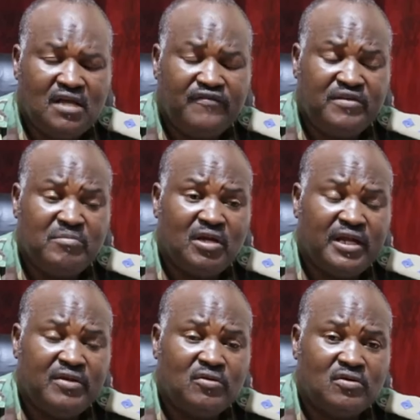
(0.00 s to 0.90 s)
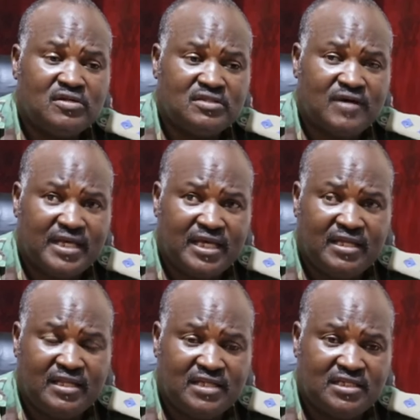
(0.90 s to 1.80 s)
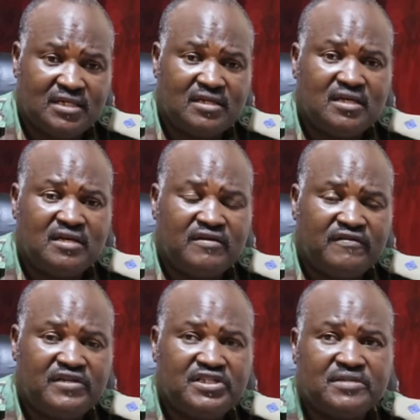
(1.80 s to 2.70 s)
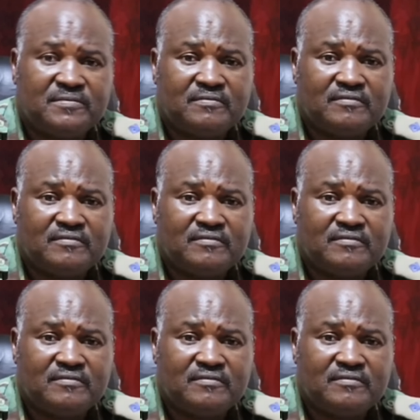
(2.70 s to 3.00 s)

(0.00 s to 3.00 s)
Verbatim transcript: a female lady was working in that fish.